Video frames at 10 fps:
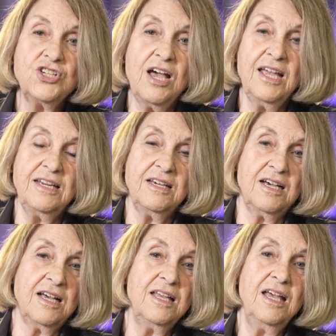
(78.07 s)

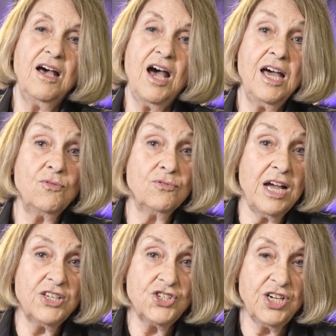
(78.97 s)
China, on
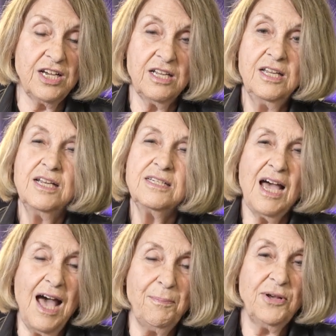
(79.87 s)
Russia,
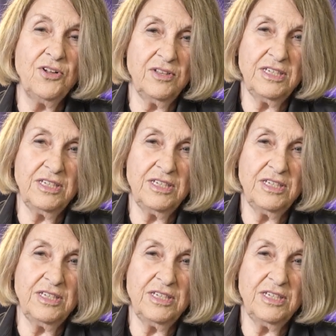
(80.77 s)
topical